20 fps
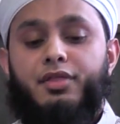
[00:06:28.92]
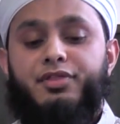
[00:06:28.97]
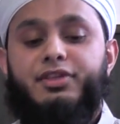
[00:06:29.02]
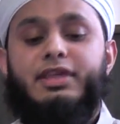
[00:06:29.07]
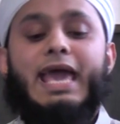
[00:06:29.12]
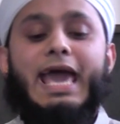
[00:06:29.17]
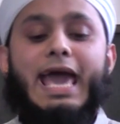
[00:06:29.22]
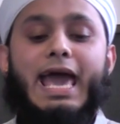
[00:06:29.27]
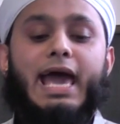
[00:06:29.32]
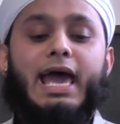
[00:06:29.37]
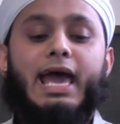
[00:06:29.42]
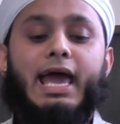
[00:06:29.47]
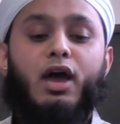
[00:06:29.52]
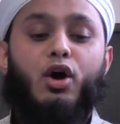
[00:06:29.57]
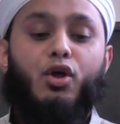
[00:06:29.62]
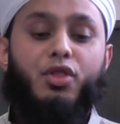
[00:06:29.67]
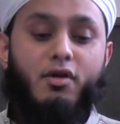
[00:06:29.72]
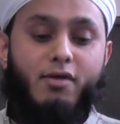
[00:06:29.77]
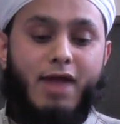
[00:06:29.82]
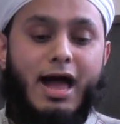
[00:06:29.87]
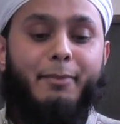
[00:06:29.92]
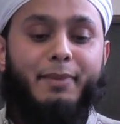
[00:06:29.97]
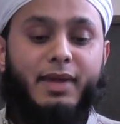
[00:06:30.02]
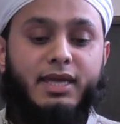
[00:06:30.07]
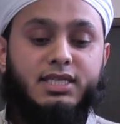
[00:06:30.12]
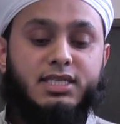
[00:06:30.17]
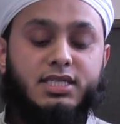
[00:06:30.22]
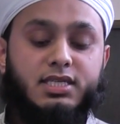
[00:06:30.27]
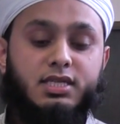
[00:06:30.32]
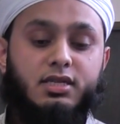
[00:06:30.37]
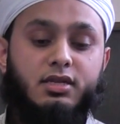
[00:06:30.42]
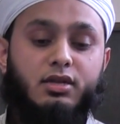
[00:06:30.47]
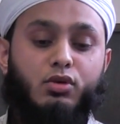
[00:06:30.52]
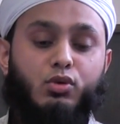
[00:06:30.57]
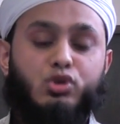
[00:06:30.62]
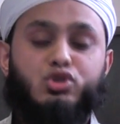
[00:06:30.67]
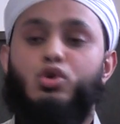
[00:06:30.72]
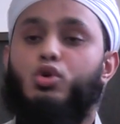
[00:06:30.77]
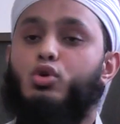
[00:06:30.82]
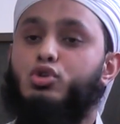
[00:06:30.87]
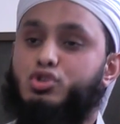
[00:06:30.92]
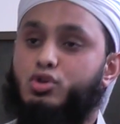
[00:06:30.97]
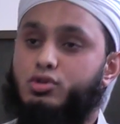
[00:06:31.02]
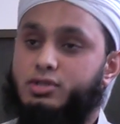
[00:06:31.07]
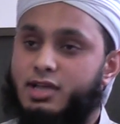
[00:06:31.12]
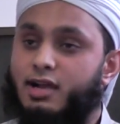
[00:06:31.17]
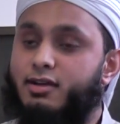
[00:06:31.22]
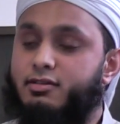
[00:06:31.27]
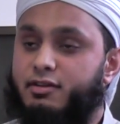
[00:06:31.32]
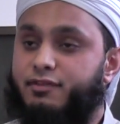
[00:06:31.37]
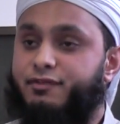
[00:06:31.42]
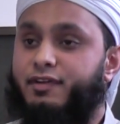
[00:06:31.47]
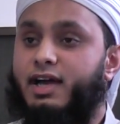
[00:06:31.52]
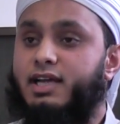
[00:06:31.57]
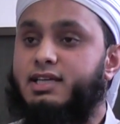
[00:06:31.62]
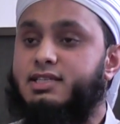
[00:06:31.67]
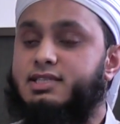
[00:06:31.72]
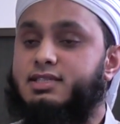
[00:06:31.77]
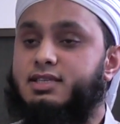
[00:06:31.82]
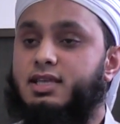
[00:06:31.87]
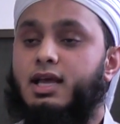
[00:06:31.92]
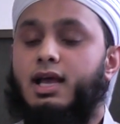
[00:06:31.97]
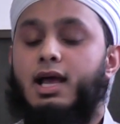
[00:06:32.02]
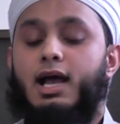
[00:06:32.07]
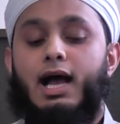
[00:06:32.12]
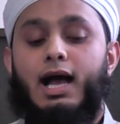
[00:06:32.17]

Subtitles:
The hare or the rabbit was also sacrificed,